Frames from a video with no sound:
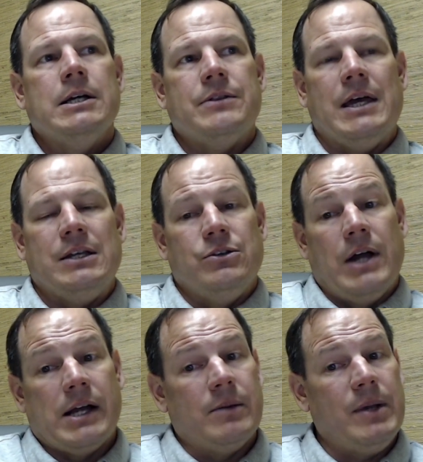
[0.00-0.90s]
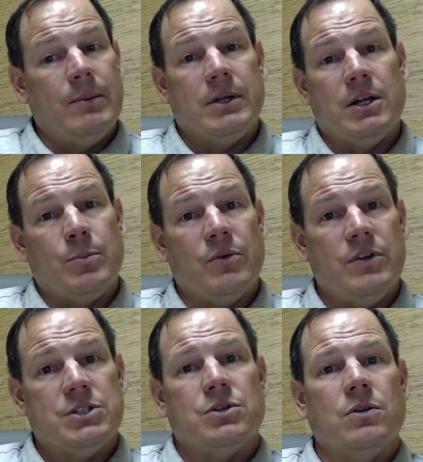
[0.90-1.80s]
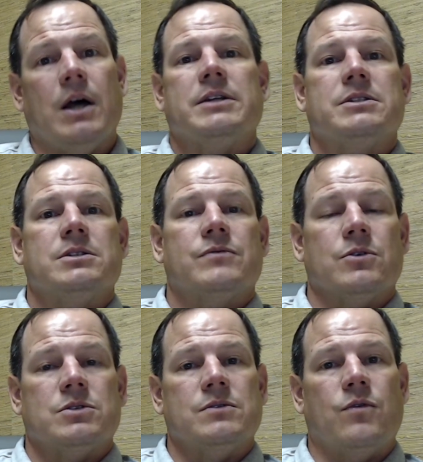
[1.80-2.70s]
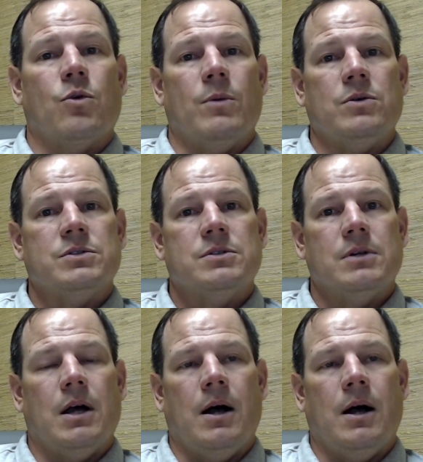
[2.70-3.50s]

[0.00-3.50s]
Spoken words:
then you're not going to be able to get a provisional license, first and foremost.